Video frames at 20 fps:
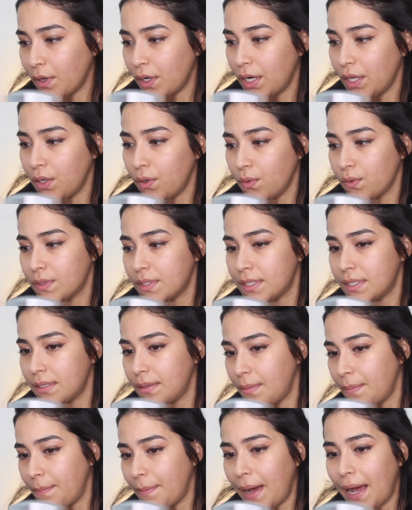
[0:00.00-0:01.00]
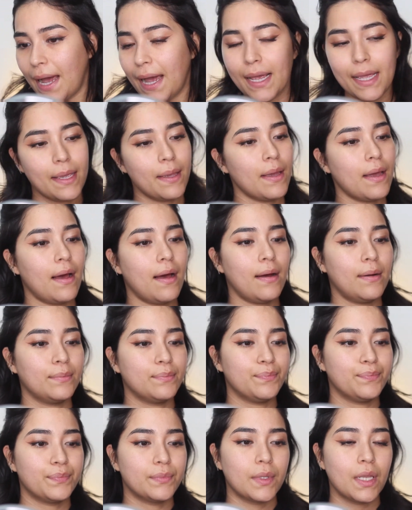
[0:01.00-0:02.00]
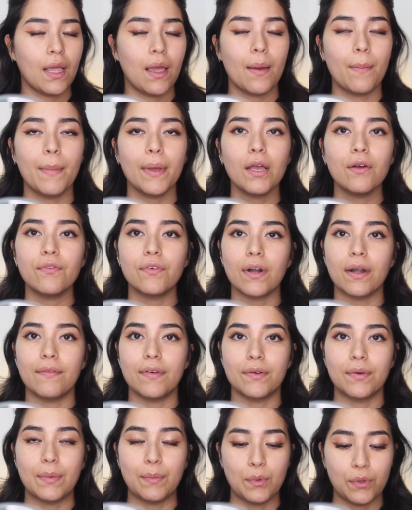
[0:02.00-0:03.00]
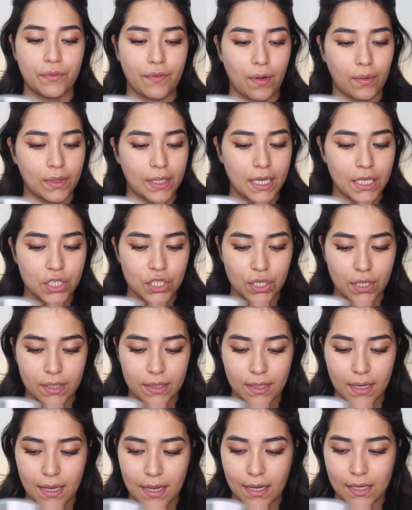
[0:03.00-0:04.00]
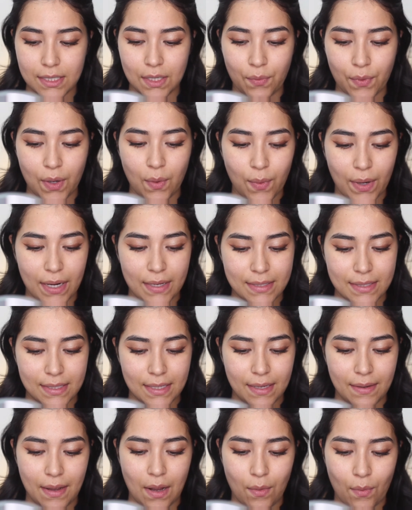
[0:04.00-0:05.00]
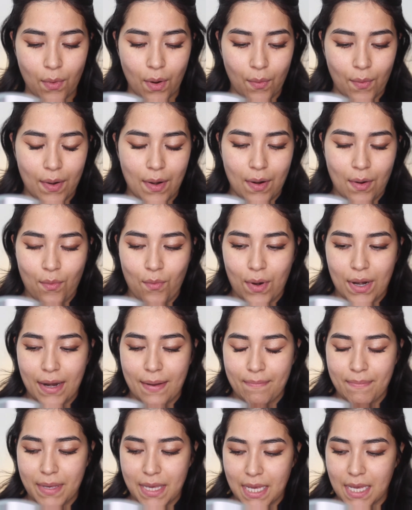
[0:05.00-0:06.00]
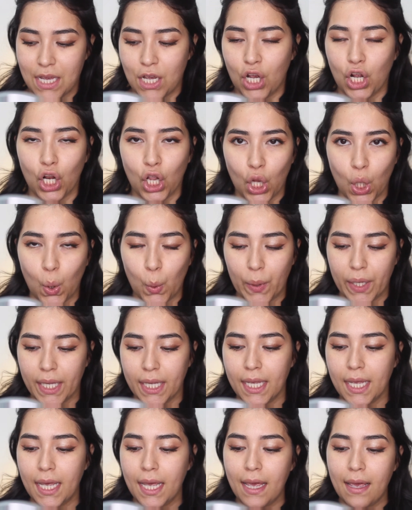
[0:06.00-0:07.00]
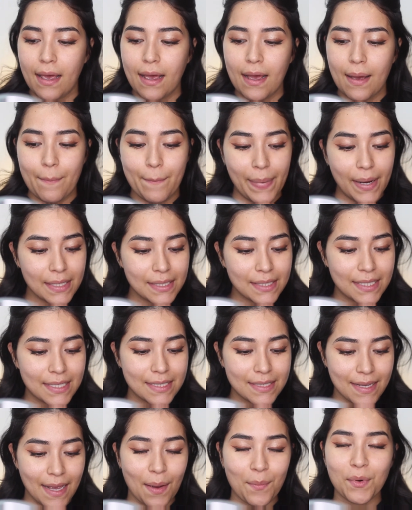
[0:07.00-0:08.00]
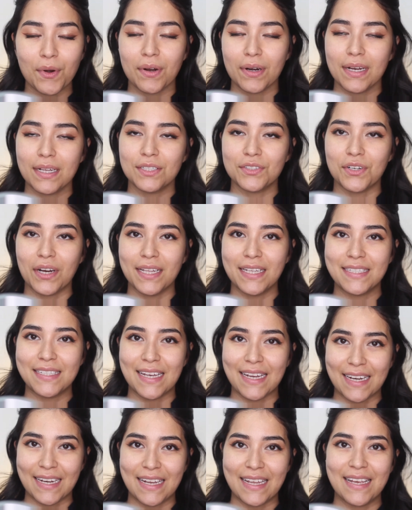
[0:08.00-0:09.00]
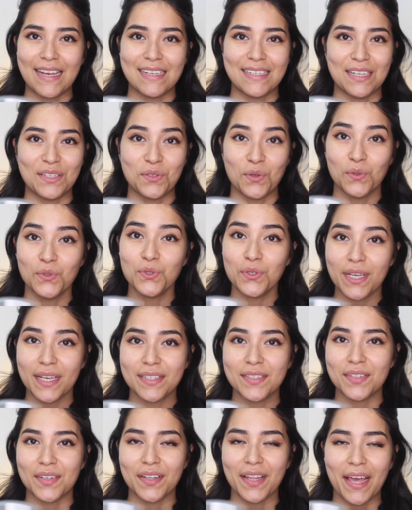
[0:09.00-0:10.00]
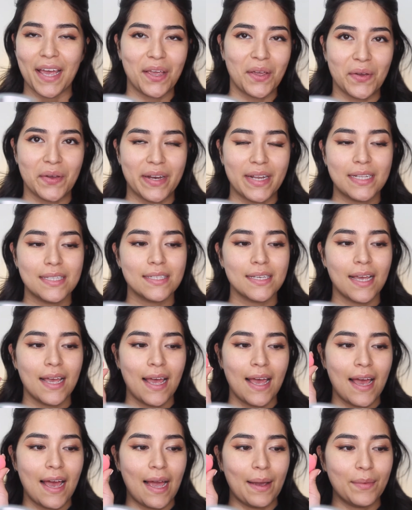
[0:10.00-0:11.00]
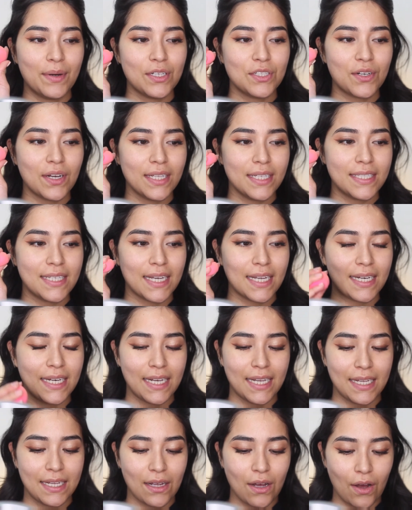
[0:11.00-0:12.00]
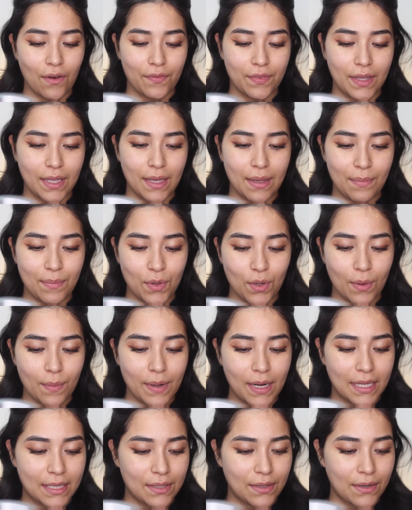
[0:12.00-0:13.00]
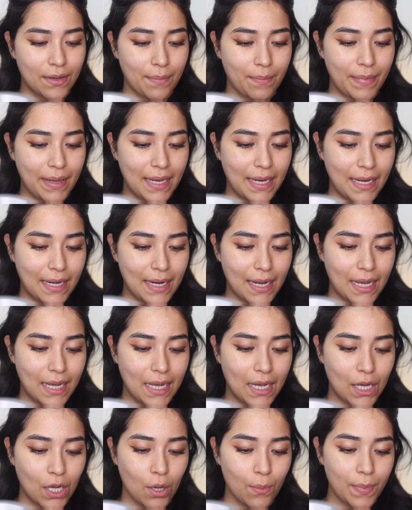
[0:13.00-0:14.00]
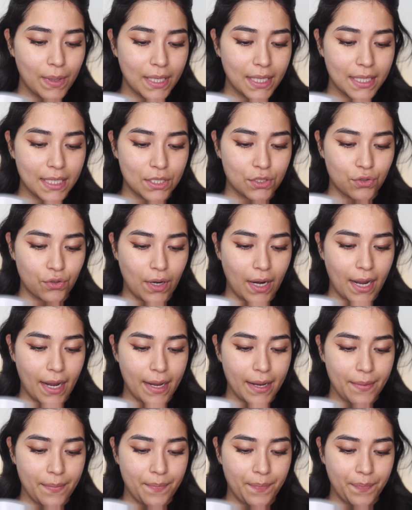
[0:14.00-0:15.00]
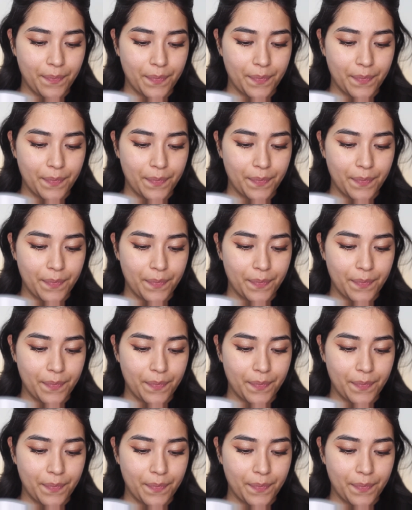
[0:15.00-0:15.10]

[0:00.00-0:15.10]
gonna use my Makeup Forever Reboot foundation because I really want to see, I want to be glowy. But this time we're gonna try the technique, as I told you yesterday I couldn't. I want to try the technique of the Beauty Blender being completely dry